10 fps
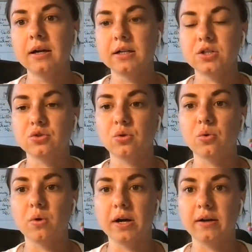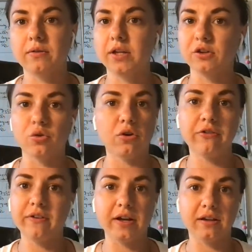So in
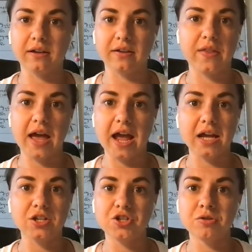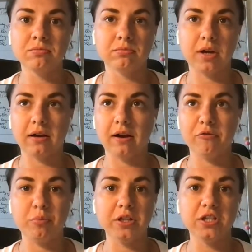Norway, the age I've
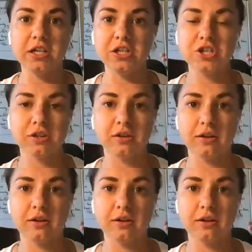been teaching